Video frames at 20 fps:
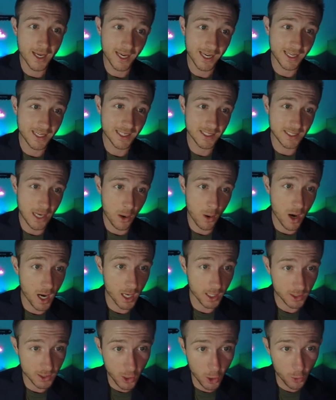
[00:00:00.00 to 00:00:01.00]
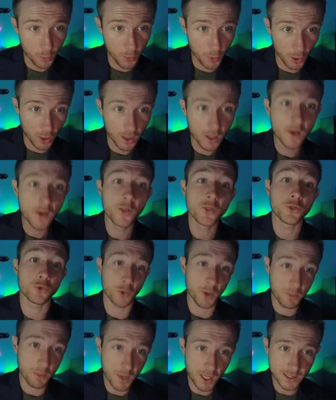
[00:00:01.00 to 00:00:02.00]
It is now October,
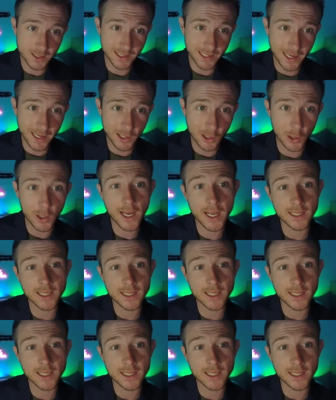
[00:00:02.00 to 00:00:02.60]
3 months later,